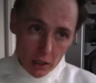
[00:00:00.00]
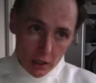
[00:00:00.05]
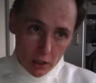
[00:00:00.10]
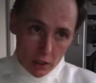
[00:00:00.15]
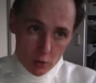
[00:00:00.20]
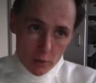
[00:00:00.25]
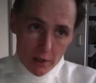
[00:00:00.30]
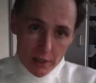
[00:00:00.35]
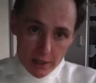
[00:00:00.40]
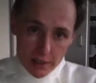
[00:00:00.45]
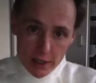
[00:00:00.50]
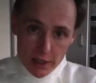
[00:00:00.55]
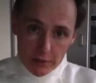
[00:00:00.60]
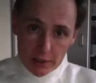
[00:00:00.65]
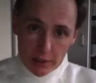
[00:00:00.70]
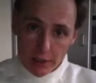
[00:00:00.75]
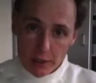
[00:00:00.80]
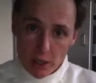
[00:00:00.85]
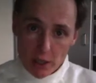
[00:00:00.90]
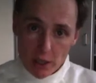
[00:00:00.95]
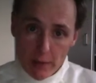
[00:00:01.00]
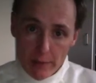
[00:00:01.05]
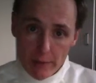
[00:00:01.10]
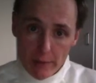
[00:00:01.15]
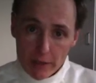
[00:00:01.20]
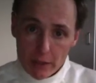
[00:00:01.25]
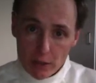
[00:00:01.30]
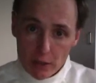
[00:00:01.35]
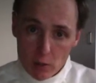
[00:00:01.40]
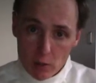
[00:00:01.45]
27-inch iMac
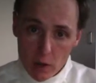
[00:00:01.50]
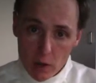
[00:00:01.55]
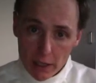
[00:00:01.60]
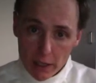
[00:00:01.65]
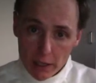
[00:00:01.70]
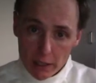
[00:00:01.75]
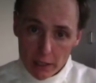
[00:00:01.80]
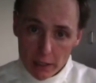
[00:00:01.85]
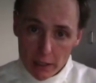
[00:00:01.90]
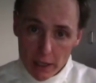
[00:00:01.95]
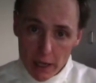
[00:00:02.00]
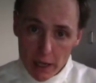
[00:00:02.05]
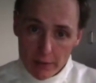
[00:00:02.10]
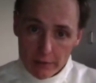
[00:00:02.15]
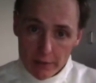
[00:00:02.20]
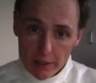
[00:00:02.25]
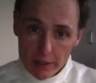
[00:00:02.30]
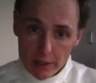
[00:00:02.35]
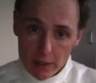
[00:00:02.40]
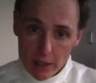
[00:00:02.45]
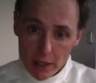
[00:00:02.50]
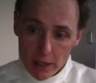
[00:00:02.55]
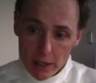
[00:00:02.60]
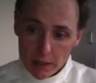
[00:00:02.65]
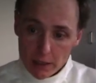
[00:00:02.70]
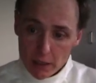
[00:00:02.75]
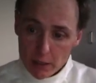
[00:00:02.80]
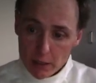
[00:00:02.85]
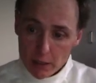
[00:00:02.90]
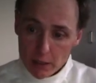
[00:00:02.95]
and it's quite heavy
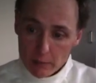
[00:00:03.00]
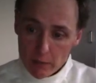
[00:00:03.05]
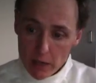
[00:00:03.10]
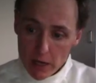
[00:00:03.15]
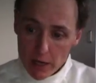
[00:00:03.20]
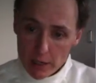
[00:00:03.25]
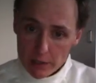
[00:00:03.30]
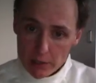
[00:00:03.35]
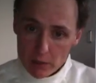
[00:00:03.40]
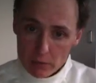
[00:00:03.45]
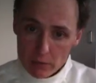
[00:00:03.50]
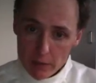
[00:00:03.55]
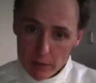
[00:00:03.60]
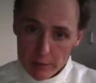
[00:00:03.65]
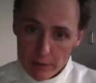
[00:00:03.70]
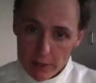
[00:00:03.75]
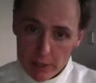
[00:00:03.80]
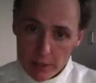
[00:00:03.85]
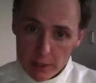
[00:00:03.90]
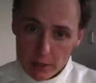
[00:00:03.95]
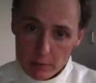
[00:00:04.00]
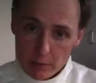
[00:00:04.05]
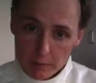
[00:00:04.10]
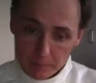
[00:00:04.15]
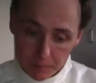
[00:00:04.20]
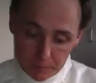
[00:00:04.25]
and hard to reposition.